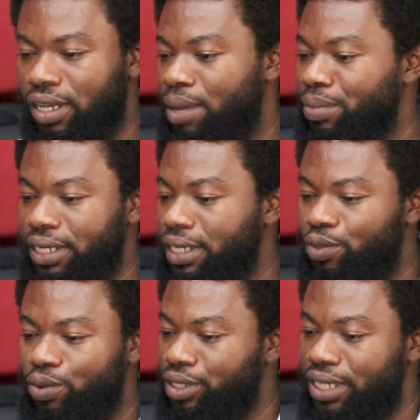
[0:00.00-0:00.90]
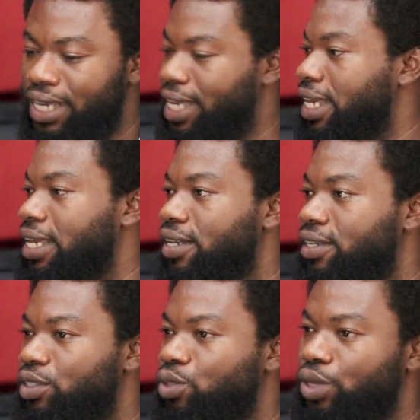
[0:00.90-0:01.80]
it was key
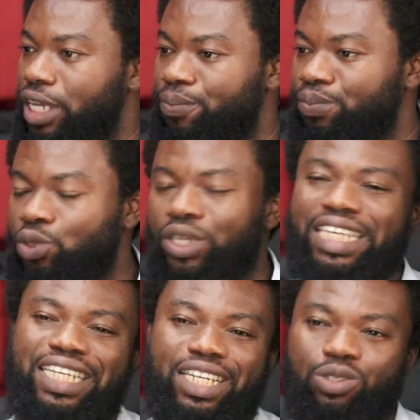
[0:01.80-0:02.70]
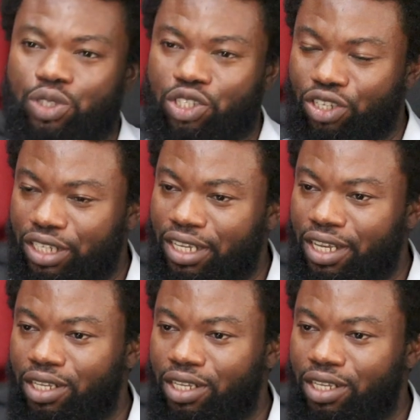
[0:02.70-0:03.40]
to him. So he needed to study.